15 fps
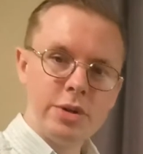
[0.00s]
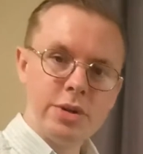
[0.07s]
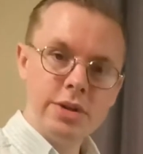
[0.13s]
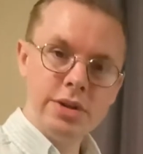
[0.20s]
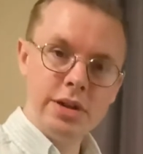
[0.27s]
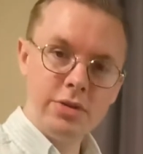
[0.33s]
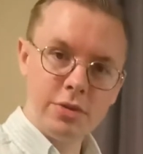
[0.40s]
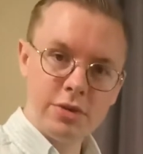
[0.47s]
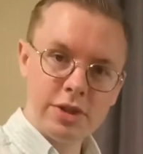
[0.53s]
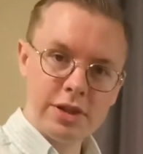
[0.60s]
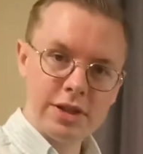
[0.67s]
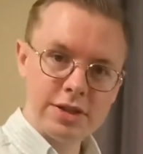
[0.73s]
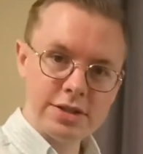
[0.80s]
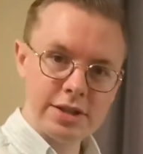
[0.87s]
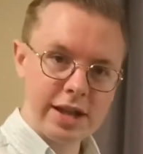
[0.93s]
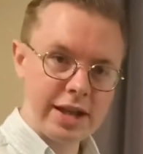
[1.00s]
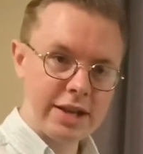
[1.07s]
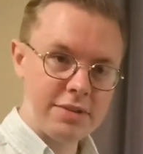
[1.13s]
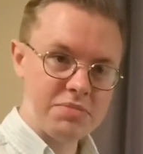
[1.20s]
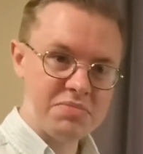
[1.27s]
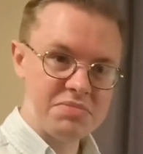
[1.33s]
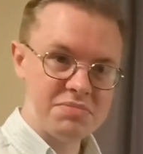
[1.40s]
on other things like
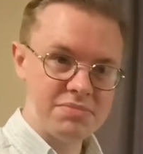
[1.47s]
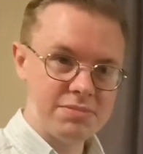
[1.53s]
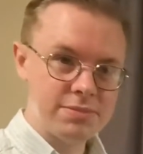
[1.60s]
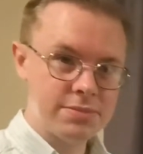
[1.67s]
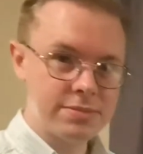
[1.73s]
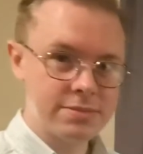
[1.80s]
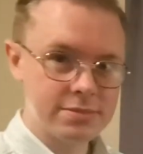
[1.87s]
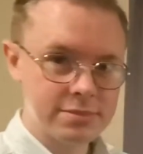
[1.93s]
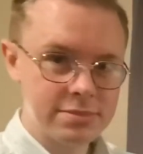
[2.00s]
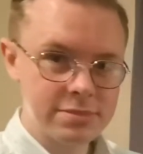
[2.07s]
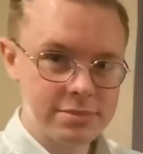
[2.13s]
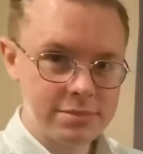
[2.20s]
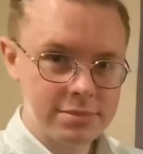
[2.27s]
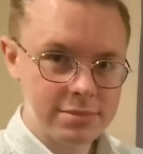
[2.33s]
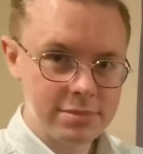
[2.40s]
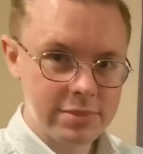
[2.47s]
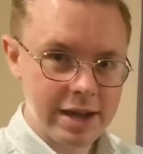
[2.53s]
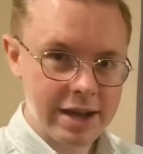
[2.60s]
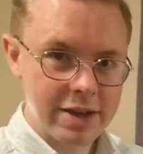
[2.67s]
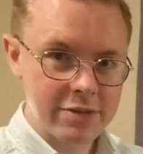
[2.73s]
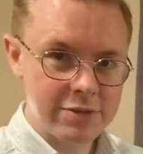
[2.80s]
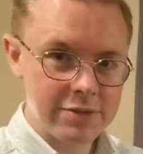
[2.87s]

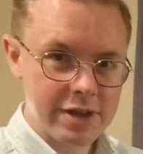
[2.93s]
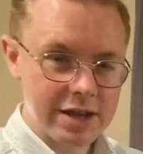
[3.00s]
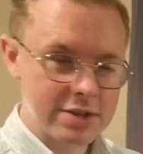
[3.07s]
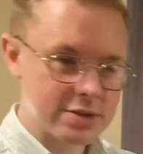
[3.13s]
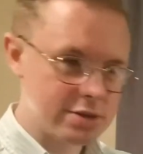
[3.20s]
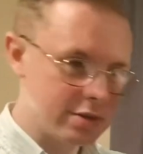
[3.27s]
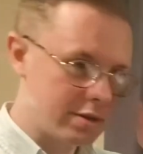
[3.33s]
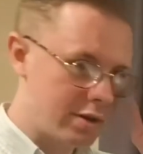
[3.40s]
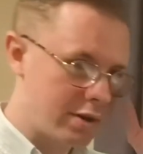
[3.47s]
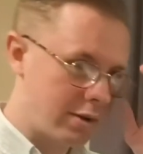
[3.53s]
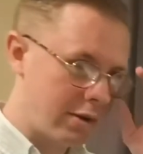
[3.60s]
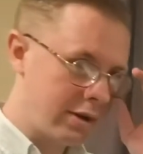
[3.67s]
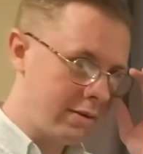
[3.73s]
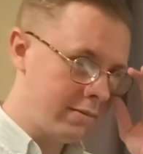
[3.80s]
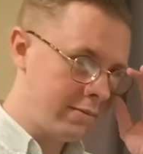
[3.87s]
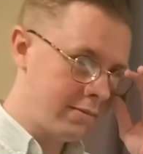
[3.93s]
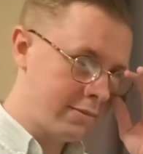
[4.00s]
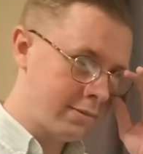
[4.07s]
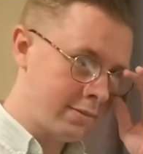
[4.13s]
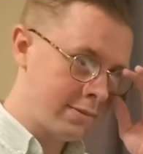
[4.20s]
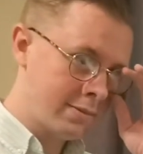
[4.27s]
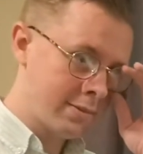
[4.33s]
how fast you're going,
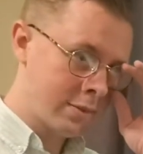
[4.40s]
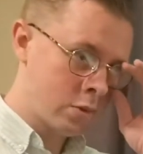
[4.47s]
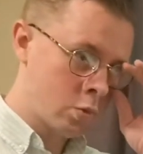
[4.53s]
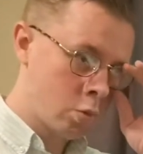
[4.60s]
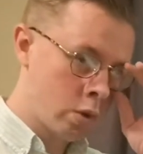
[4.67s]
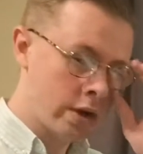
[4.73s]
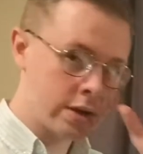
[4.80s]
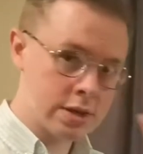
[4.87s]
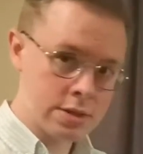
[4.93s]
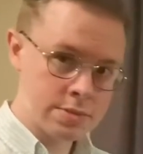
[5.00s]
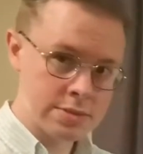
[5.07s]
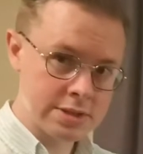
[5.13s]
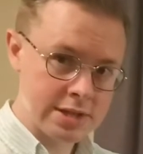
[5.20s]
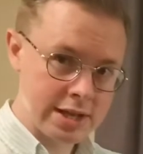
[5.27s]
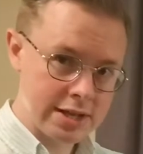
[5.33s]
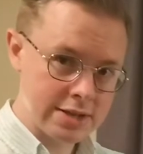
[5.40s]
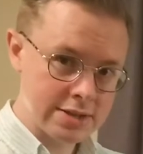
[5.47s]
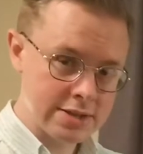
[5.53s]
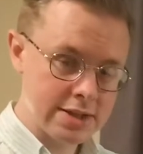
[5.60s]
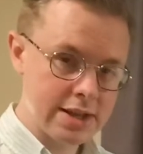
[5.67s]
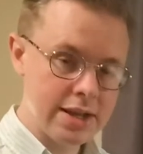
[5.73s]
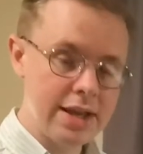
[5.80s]
what comes next,
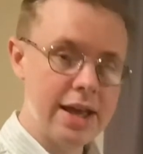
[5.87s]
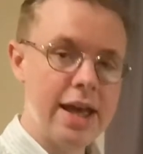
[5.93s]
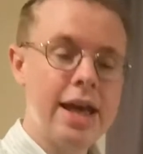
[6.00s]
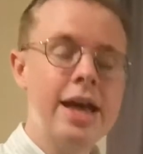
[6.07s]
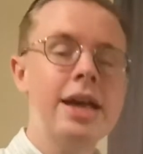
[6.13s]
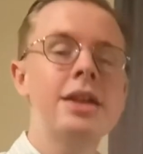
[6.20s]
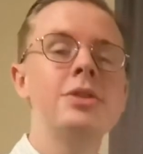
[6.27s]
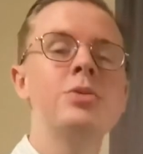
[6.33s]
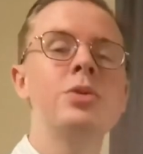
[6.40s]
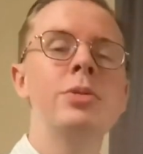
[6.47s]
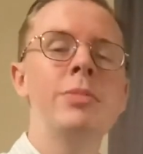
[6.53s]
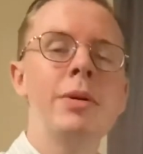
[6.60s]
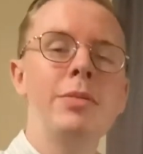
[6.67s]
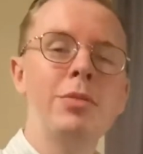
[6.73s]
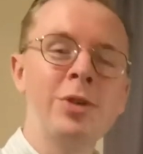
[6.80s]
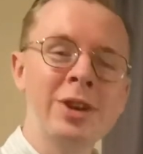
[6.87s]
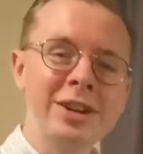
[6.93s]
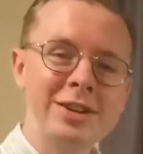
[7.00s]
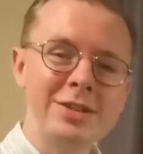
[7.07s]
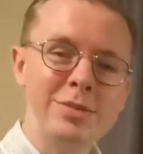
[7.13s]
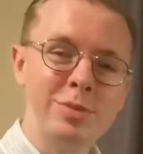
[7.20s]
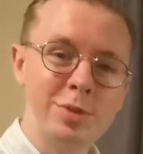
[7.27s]
and remembering
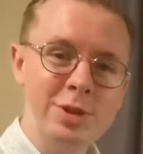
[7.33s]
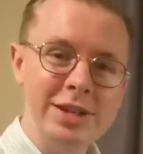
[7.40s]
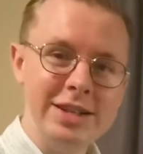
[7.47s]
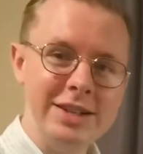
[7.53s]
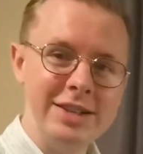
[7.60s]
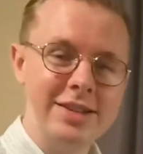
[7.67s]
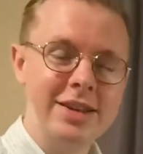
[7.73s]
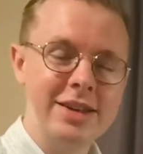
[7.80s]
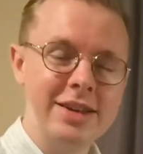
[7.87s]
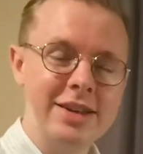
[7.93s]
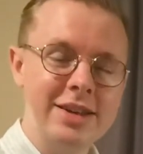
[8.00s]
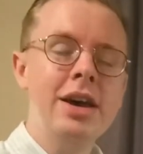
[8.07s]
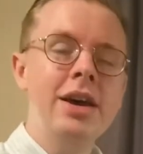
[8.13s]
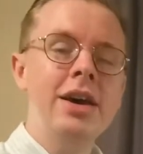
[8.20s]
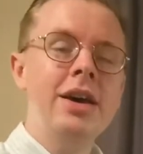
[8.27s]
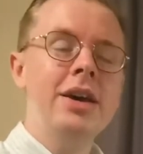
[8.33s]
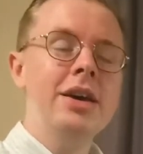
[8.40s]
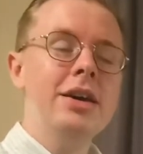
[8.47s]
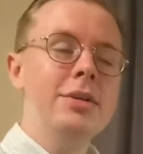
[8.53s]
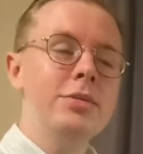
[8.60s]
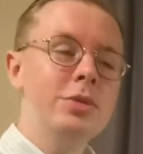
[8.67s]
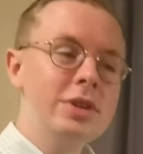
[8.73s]
to breathe.
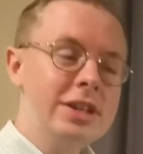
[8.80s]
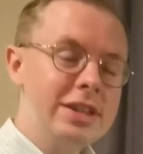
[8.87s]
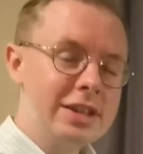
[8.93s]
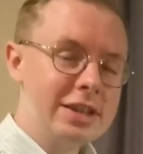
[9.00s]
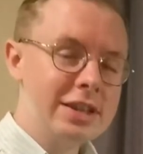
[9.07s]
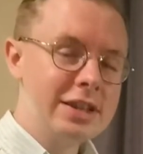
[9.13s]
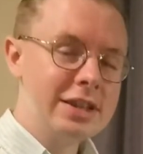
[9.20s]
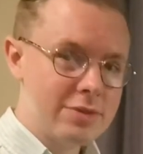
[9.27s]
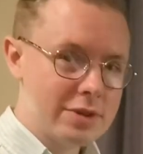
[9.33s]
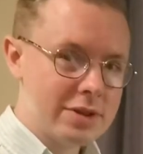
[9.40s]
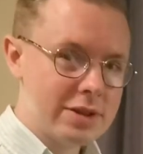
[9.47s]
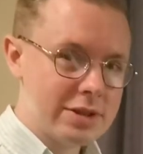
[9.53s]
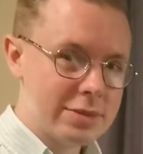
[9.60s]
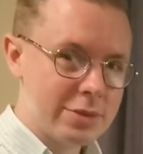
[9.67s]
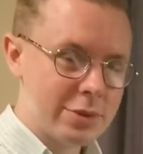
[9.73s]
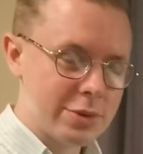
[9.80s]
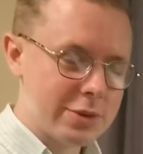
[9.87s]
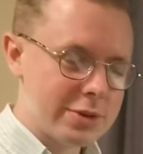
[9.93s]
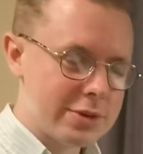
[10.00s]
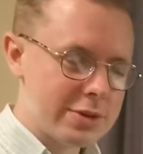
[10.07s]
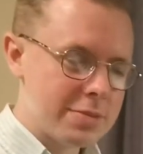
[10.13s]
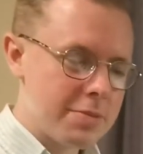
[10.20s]
Breathing is very
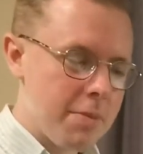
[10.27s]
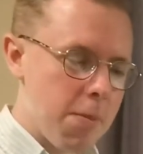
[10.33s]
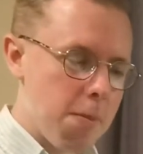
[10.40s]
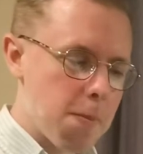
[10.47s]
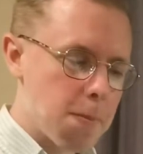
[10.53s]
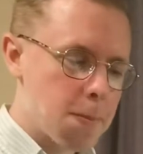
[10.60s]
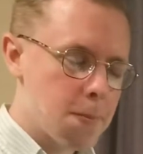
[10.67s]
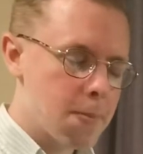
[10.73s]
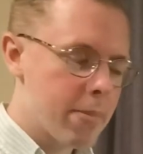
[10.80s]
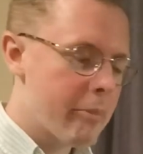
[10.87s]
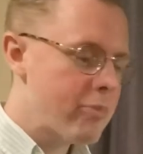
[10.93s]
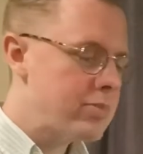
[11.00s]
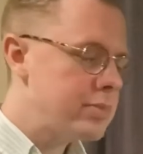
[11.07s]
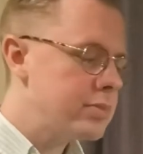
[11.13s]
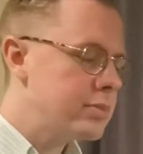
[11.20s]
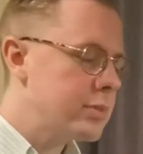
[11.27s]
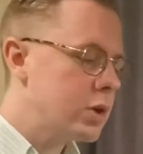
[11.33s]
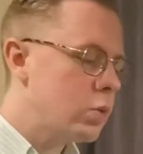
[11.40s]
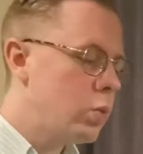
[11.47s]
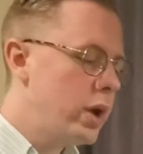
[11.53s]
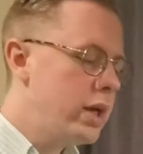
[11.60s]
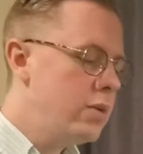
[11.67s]
important.
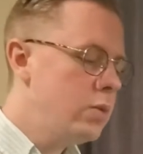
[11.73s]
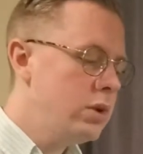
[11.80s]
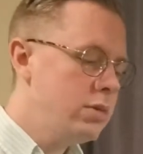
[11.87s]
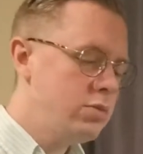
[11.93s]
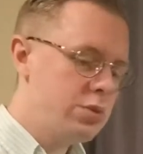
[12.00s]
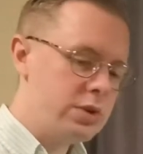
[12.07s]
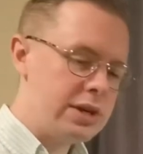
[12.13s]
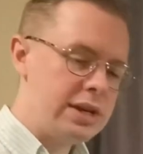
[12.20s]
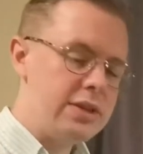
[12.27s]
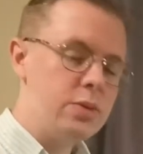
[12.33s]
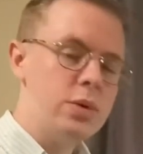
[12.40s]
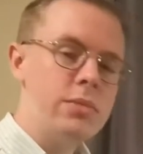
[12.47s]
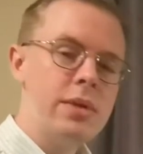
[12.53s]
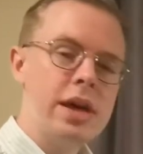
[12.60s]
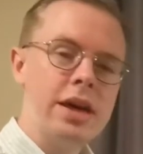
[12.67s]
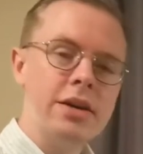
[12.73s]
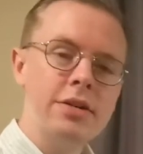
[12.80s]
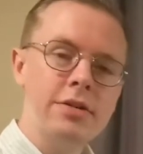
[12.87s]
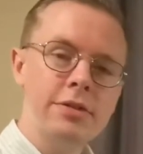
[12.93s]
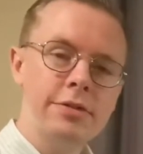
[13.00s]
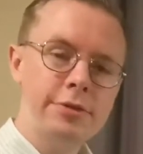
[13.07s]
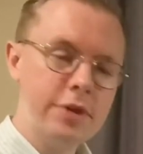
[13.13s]
When we breathe, we make
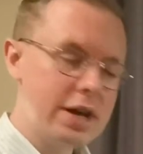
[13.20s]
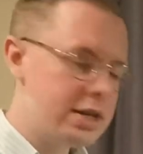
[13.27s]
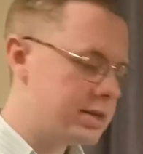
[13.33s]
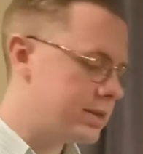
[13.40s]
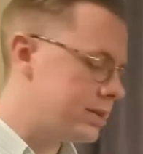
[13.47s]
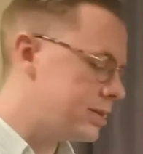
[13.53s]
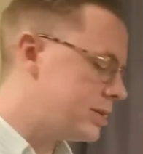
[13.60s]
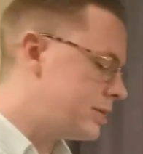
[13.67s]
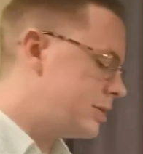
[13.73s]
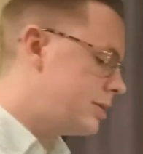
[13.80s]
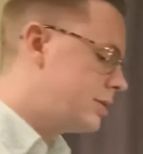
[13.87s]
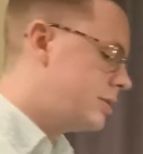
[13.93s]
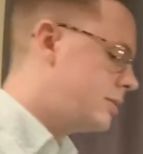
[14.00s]
phrases.